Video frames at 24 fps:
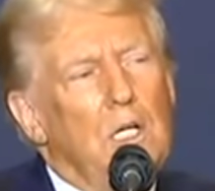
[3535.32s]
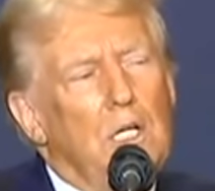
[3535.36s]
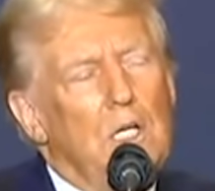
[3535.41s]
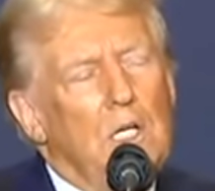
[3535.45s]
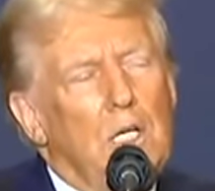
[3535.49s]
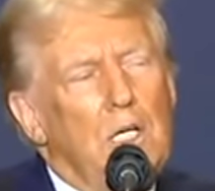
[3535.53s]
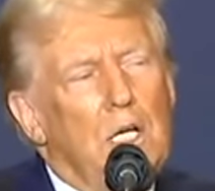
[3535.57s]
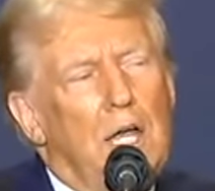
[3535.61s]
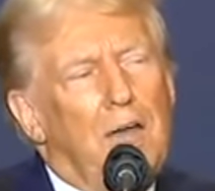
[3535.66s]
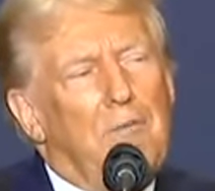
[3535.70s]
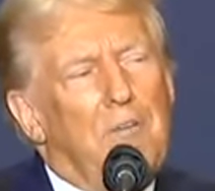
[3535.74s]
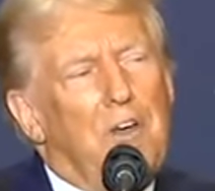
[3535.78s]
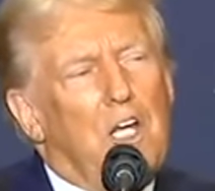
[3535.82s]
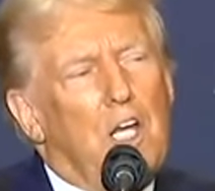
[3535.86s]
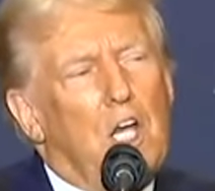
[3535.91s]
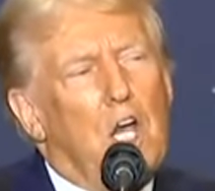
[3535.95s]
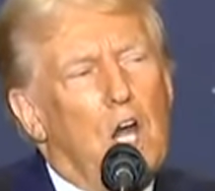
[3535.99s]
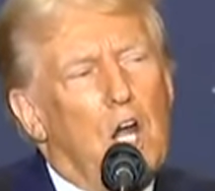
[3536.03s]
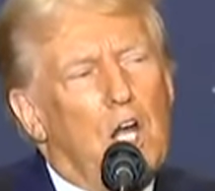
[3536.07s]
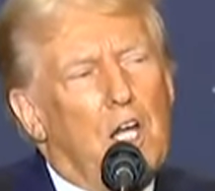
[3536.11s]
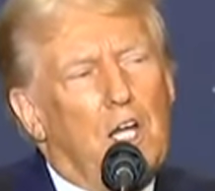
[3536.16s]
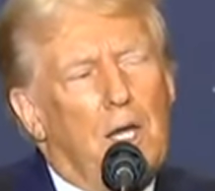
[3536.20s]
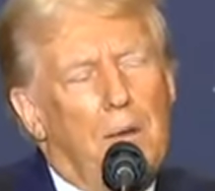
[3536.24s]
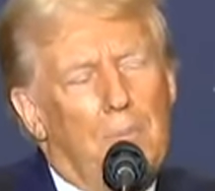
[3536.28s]
Every
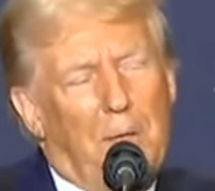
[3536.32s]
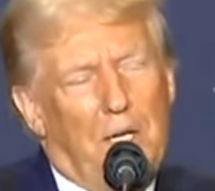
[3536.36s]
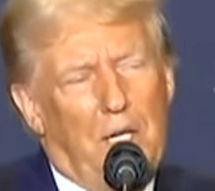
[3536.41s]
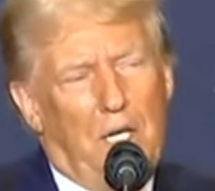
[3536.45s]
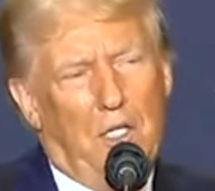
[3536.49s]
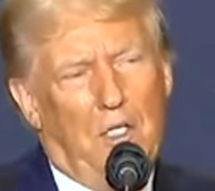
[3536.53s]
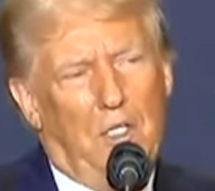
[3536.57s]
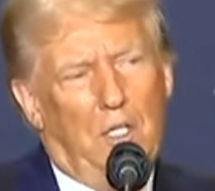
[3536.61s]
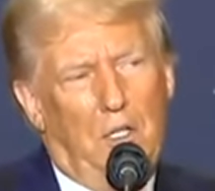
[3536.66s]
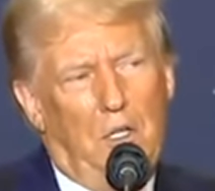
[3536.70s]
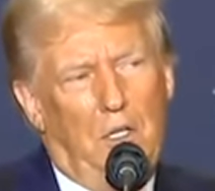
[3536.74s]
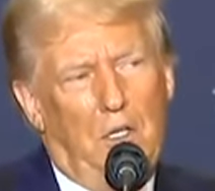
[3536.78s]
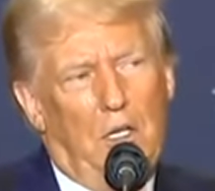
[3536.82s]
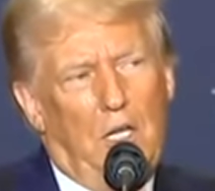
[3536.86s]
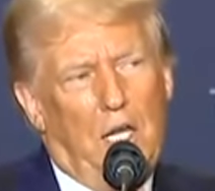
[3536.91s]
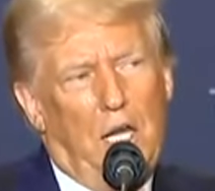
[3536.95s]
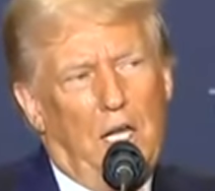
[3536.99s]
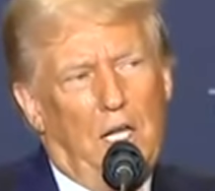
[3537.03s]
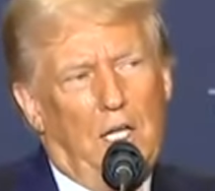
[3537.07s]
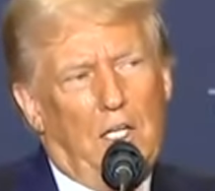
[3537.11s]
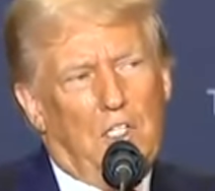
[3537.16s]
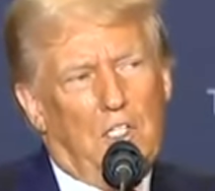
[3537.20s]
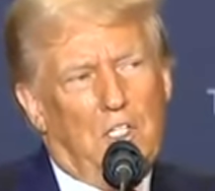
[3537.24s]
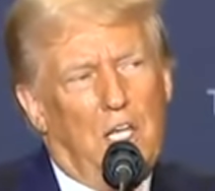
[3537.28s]
car coming into the
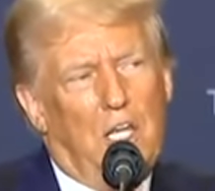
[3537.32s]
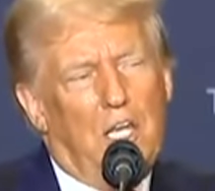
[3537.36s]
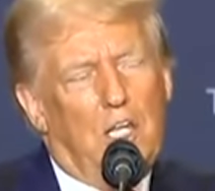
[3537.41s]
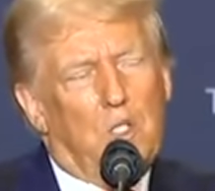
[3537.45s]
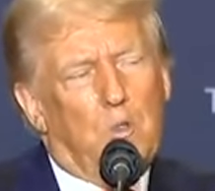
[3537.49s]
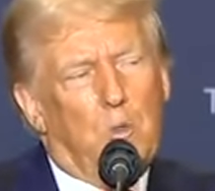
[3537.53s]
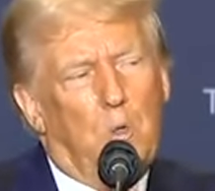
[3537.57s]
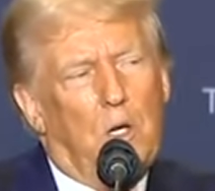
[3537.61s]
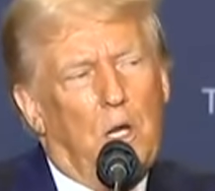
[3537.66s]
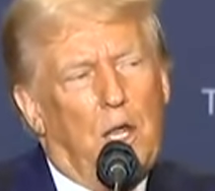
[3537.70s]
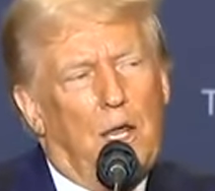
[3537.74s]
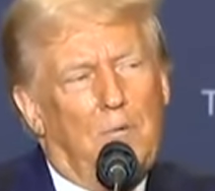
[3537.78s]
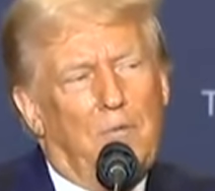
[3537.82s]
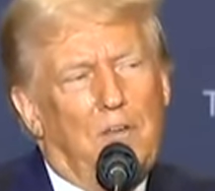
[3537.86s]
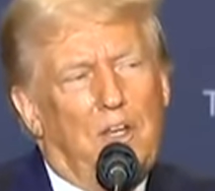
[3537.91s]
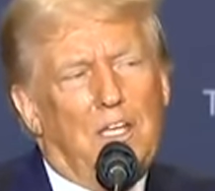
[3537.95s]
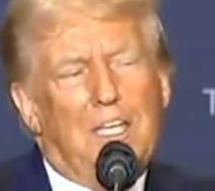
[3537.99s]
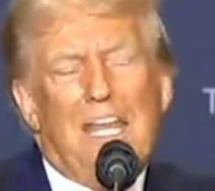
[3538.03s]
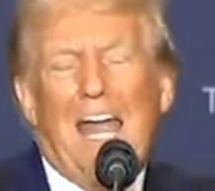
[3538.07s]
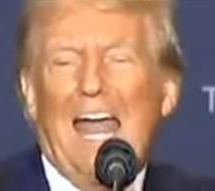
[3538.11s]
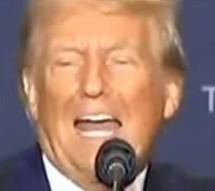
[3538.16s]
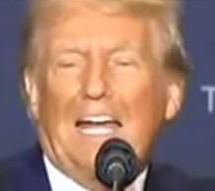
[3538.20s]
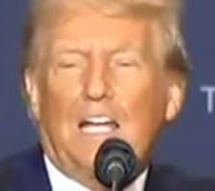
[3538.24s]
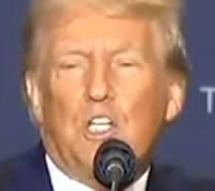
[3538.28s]
United States will have a
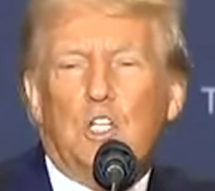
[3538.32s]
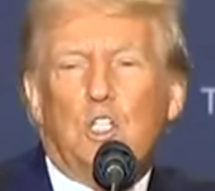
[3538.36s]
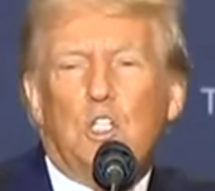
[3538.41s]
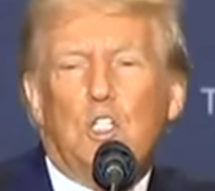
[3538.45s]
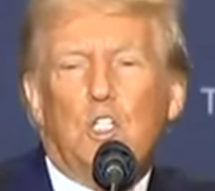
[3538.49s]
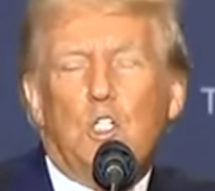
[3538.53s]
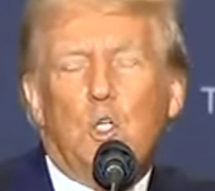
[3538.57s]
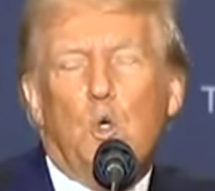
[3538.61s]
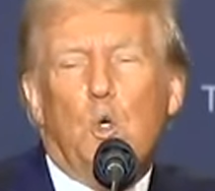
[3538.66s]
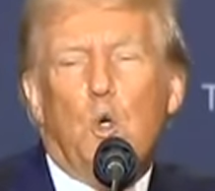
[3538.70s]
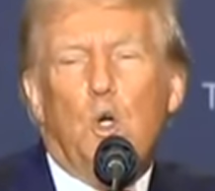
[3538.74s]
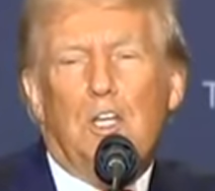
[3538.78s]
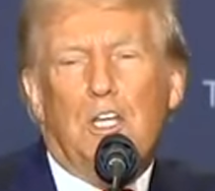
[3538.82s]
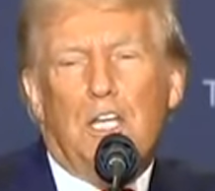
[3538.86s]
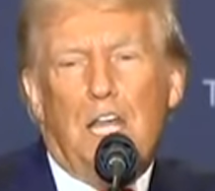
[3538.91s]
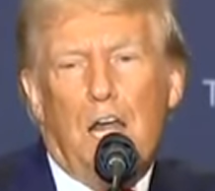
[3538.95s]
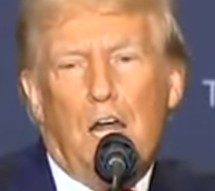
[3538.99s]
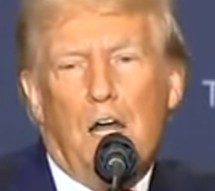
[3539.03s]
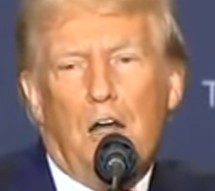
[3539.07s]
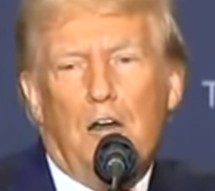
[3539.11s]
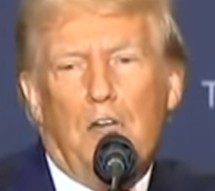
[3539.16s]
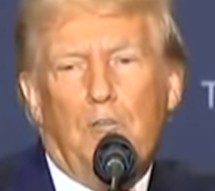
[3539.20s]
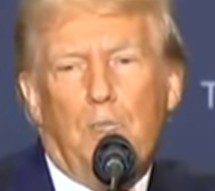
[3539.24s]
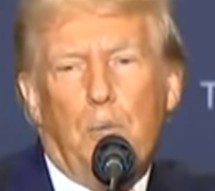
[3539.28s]
tax or a
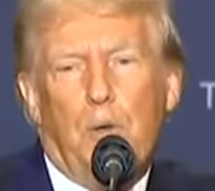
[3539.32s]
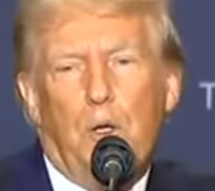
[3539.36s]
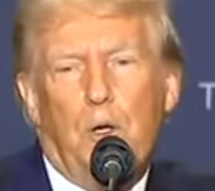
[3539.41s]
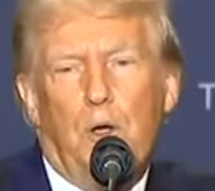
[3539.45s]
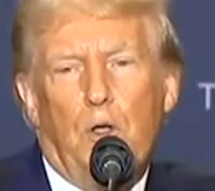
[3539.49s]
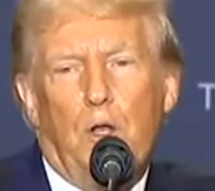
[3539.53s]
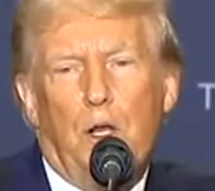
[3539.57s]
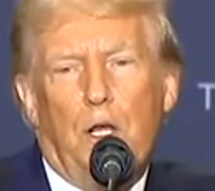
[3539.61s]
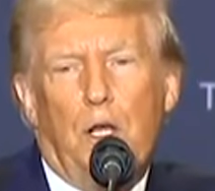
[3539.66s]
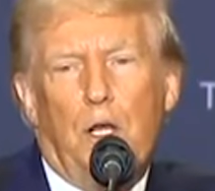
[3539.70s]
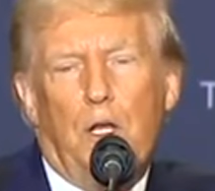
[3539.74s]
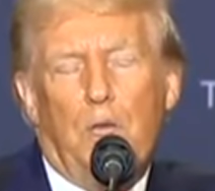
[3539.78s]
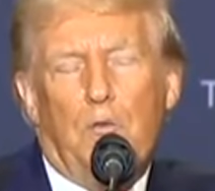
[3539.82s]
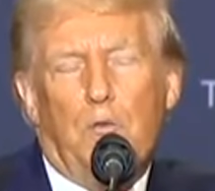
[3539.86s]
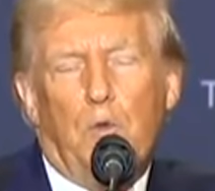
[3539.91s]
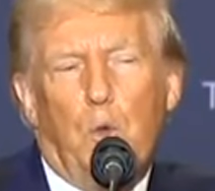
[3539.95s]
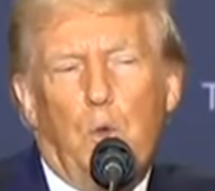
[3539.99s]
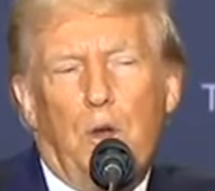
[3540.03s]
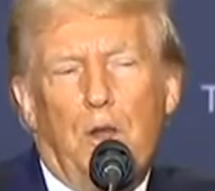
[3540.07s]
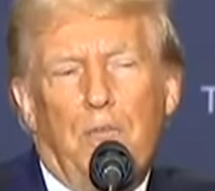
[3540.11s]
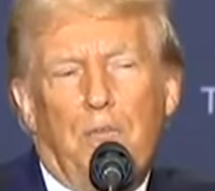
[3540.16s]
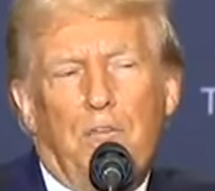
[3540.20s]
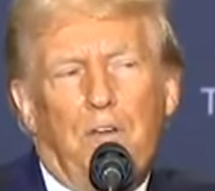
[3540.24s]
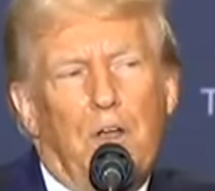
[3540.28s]
tariff put on it of
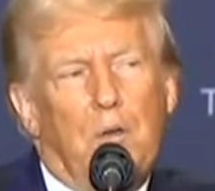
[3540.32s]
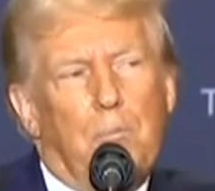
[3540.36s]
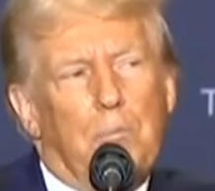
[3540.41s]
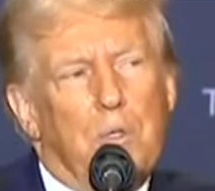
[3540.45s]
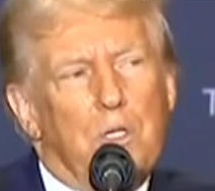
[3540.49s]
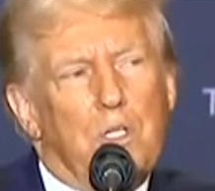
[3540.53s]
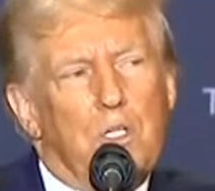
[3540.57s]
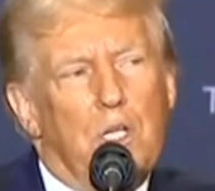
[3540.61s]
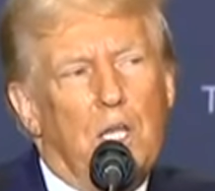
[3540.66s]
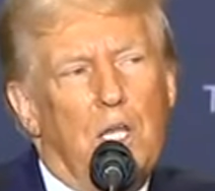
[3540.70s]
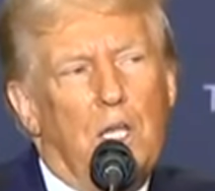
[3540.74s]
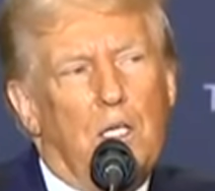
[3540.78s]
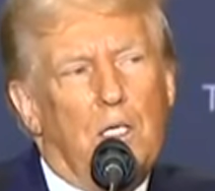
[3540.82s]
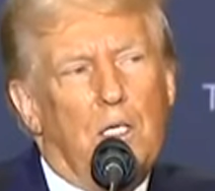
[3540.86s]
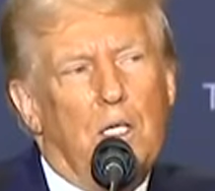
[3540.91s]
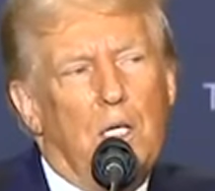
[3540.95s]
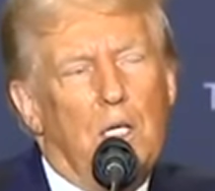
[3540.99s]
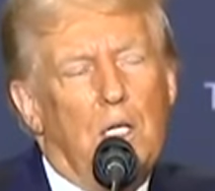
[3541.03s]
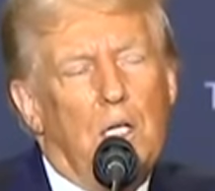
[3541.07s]
25%.